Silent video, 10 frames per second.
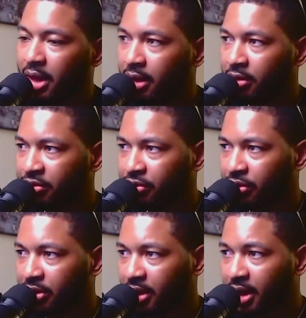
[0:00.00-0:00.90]
of
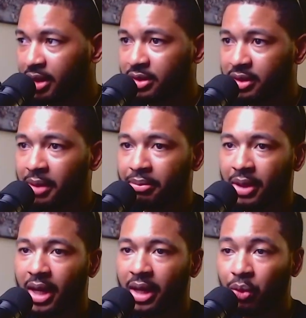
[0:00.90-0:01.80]
the concept
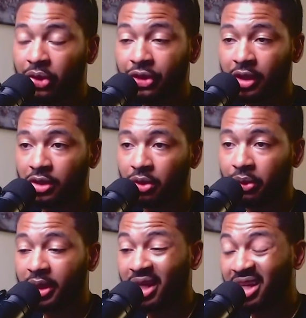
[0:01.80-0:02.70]
behind what they're
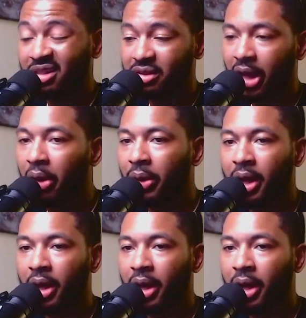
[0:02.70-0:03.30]
doing in the sound,